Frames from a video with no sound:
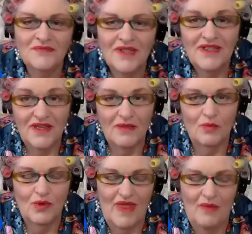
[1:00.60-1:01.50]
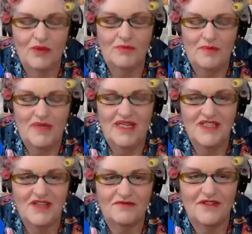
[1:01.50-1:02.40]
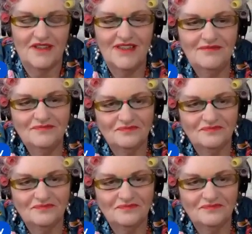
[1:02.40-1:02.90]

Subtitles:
Yeah, well, that would be me, definitely.